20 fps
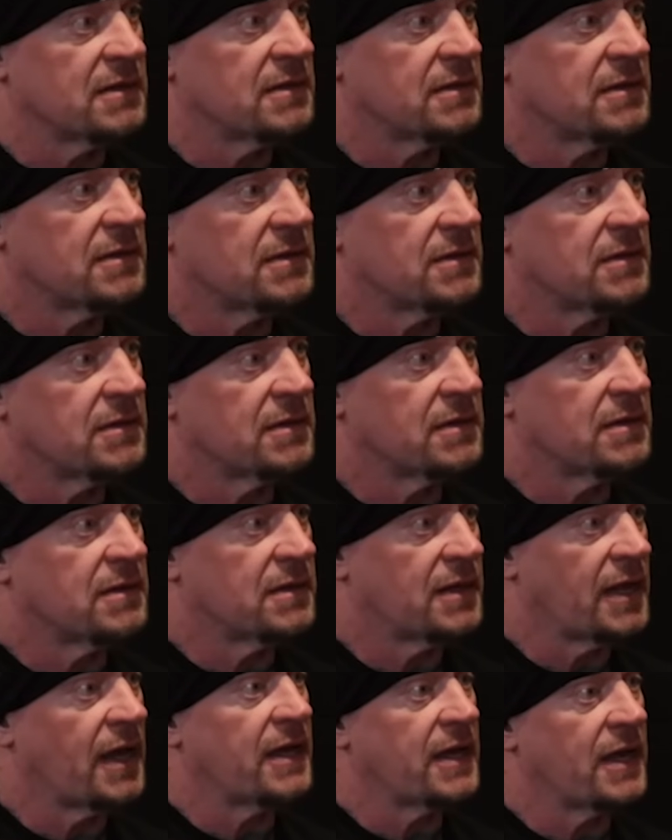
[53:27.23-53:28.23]
Oh, you
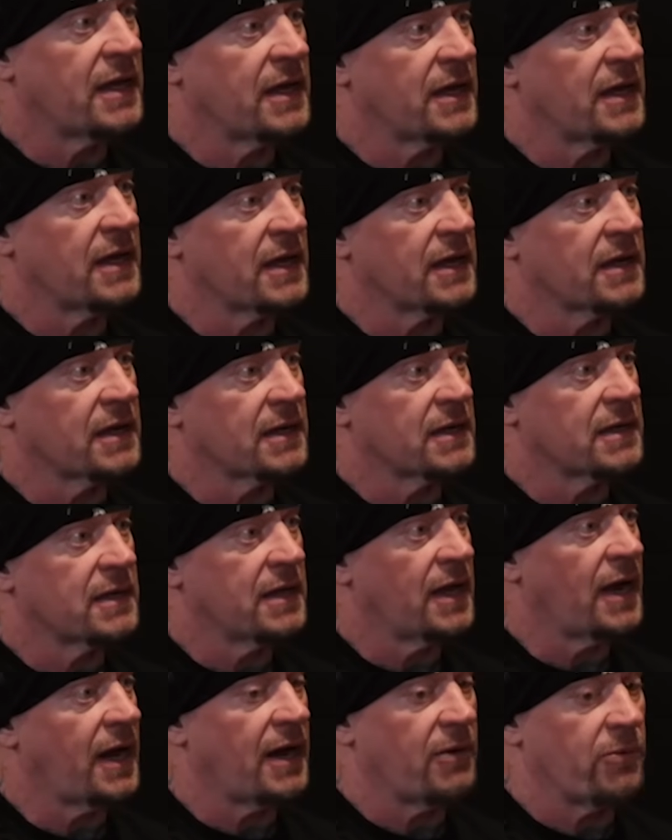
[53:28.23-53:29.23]
did? Yeah, yeah, yeah, yeah.
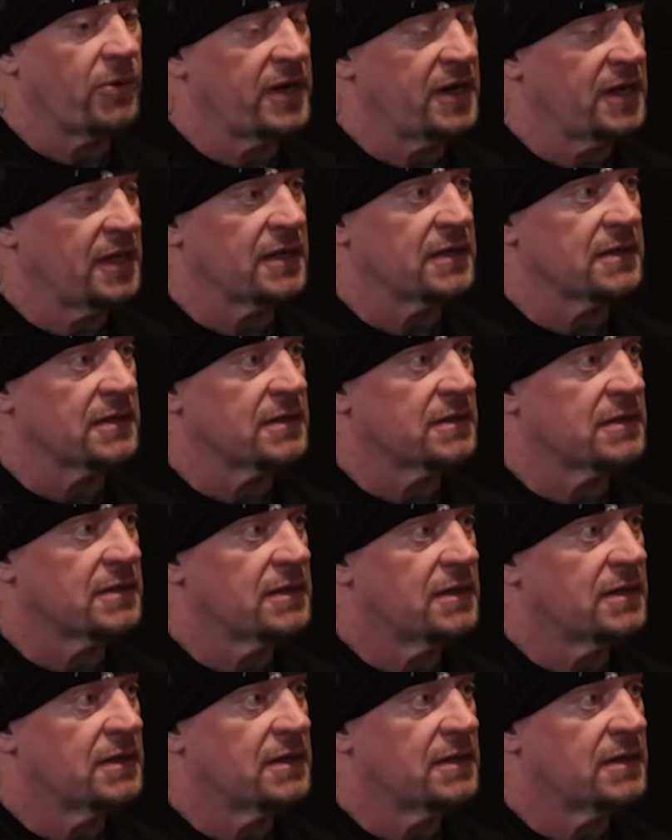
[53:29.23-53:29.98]
Yeah, I went in.